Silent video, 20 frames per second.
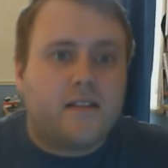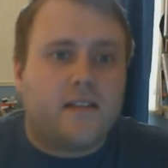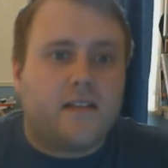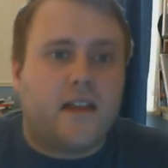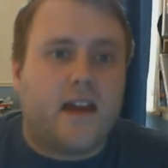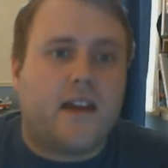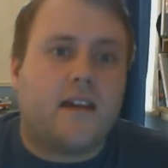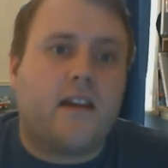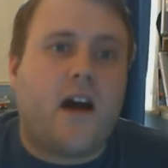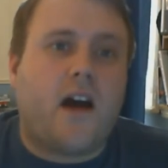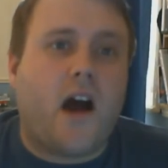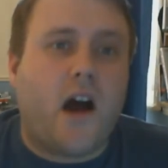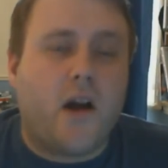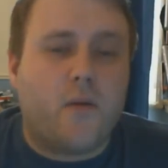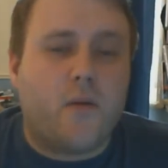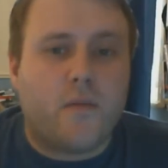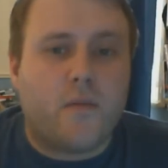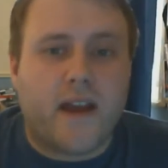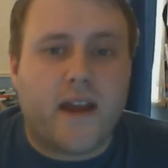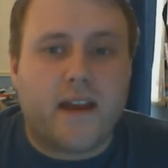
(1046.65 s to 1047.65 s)
then I
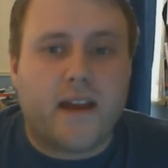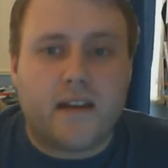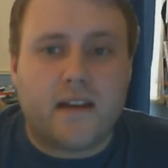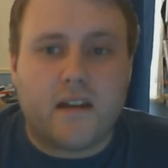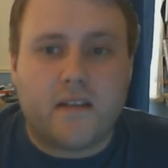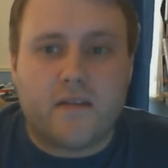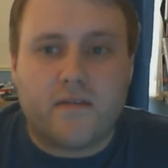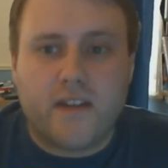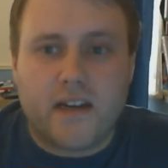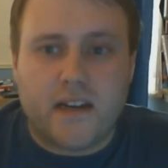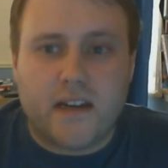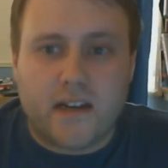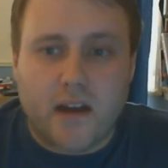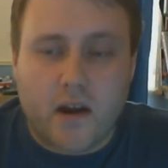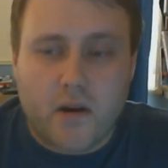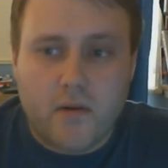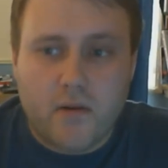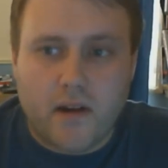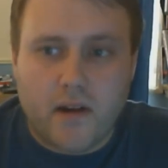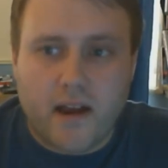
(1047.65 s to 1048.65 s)
will make another
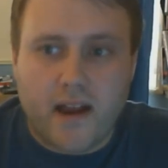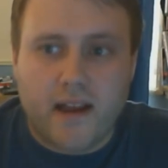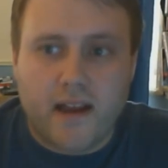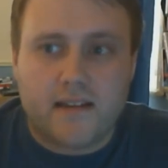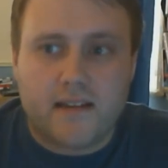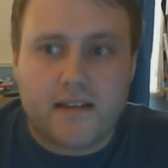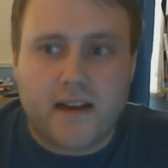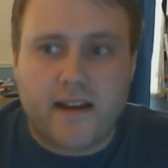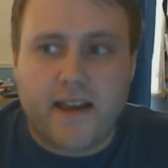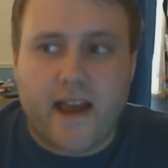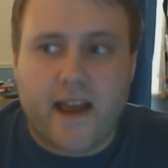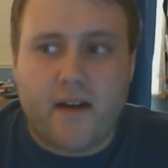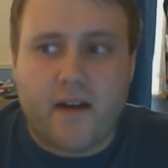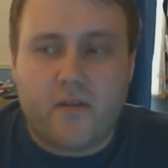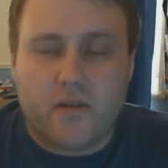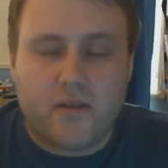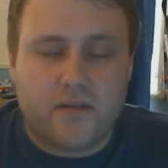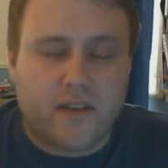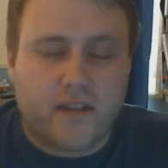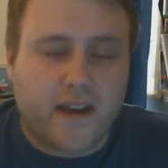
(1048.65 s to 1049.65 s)
video and tell you how
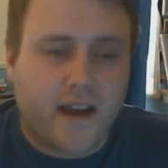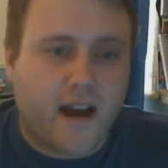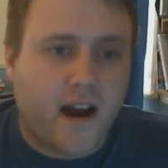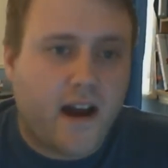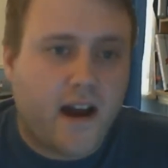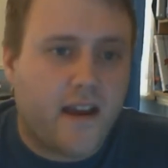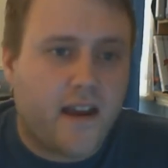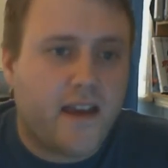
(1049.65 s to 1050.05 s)
good they are.